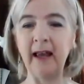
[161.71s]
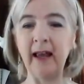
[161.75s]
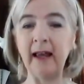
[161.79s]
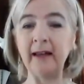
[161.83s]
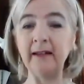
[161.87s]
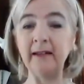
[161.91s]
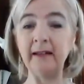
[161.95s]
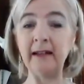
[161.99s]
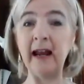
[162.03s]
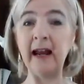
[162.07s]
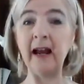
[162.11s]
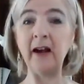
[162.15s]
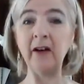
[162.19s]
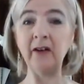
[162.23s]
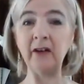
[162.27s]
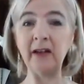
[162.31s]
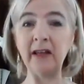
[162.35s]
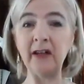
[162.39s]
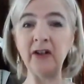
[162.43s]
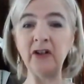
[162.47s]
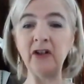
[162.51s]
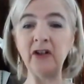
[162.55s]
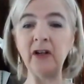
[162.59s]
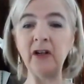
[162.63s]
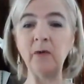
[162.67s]
And now
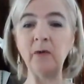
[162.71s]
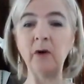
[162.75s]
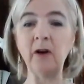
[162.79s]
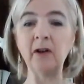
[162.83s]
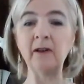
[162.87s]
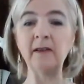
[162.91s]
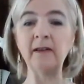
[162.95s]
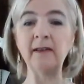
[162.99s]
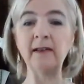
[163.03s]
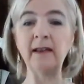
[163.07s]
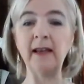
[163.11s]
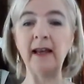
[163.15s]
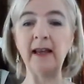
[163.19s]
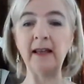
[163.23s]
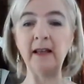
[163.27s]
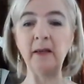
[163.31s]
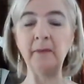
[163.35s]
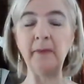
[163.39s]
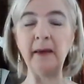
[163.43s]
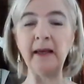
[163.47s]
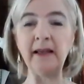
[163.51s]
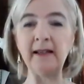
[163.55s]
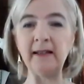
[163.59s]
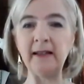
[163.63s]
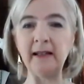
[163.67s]
here she was in
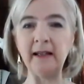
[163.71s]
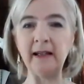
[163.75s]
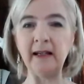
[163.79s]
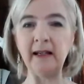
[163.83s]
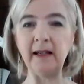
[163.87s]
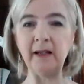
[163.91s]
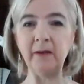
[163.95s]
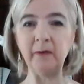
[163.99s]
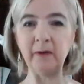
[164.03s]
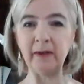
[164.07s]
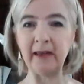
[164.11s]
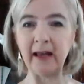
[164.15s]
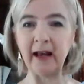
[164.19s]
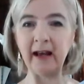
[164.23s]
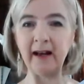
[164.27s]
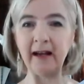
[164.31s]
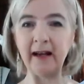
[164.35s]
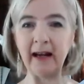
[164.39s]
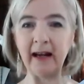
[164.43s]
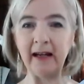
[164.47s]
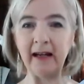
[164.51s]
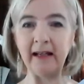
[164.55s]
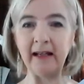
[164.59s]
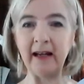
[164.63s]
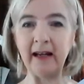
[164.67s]
the big city without
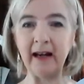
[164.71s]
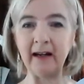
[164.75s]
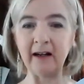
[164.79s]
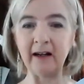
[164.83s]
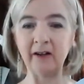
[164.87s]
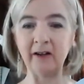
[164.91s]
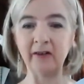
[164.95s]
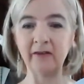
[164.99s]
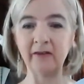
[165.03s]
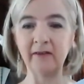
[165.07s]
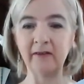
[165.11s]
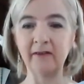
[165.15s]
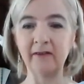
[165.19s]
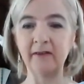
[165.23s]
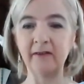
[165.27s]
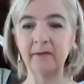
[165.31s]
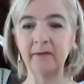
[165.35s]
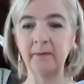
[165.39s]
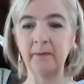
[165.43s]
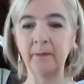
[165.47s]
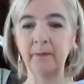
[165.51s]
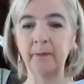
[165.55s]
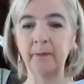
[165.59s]
any adults.